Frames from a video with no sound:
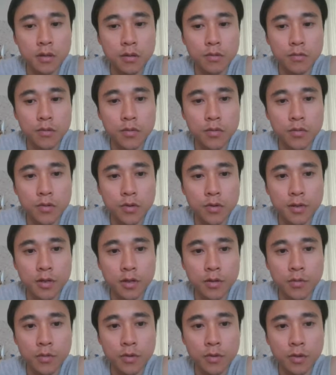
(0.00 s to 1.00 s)
We'll continue
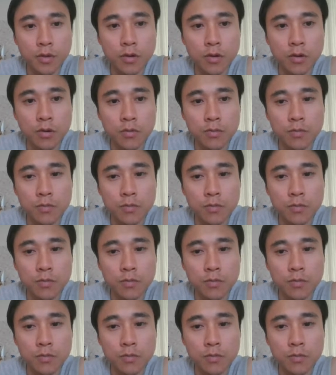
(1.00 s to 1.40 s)
with a call.